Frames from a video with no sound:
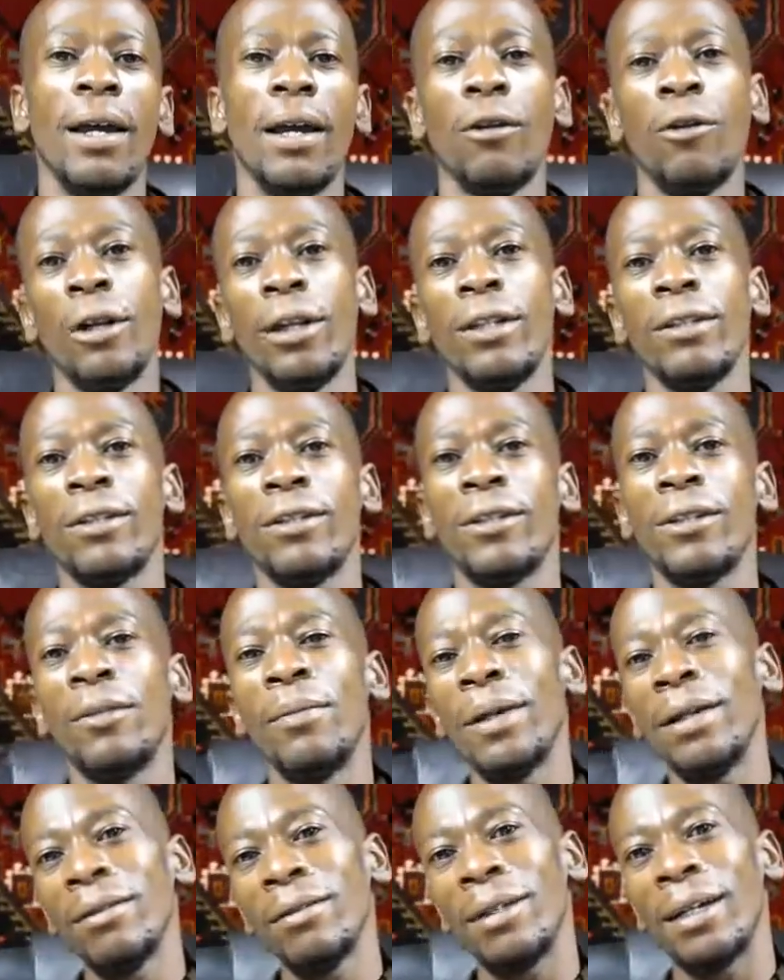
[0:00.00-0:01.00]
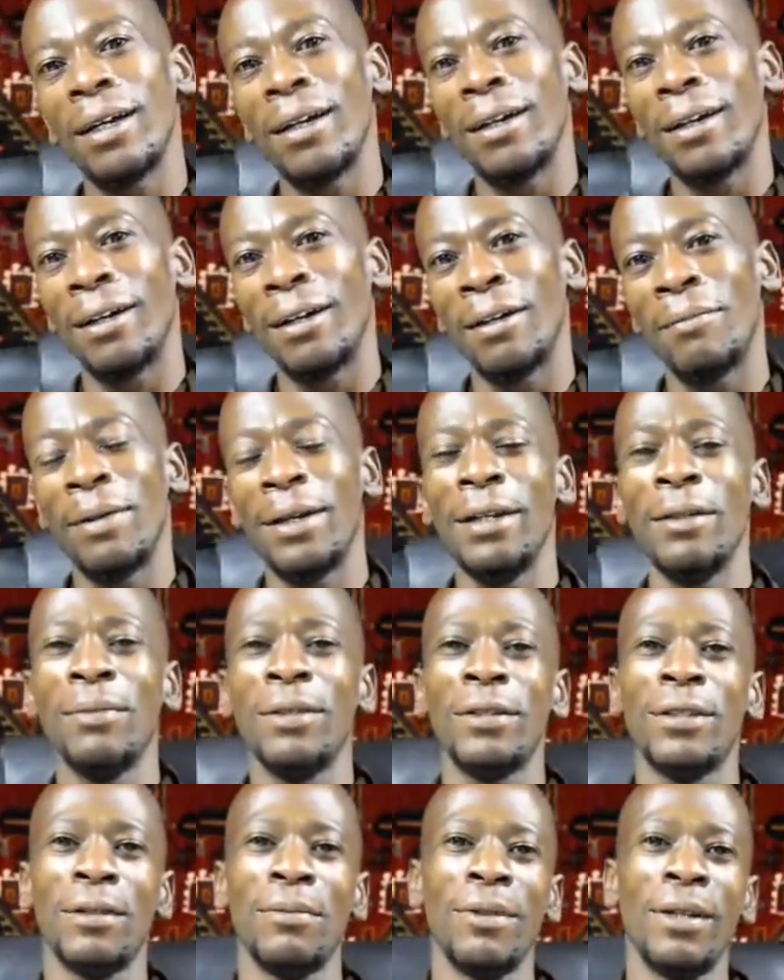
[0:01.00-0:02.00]
Hello, ladies and gentlemen. My name
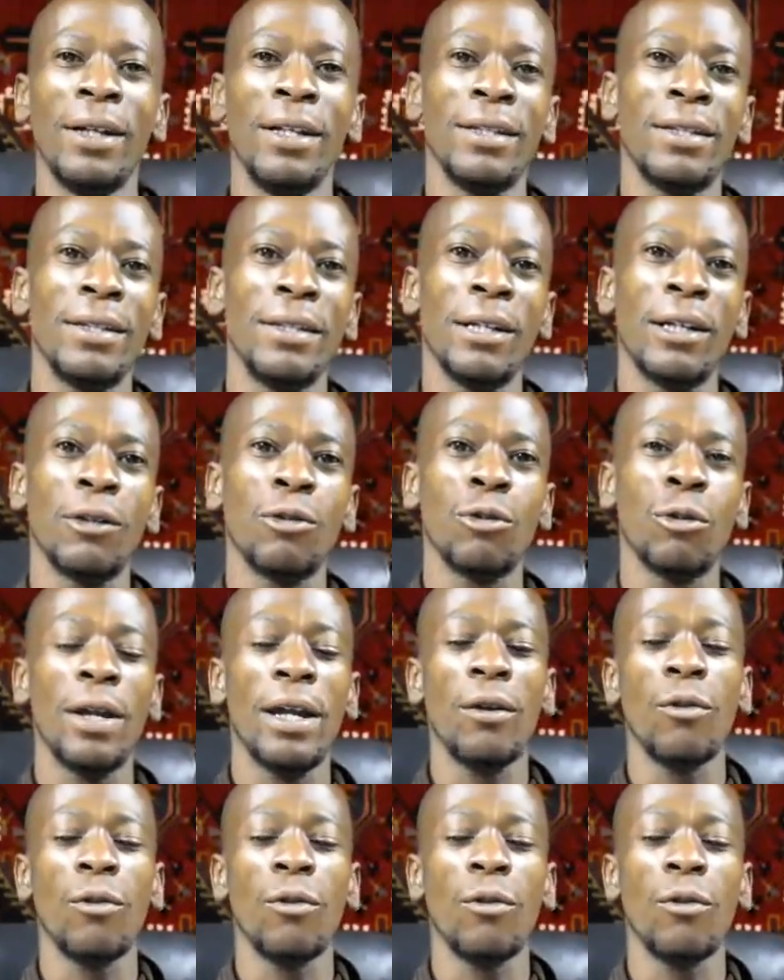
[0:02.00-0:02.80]
is Jabulani Sinyazo,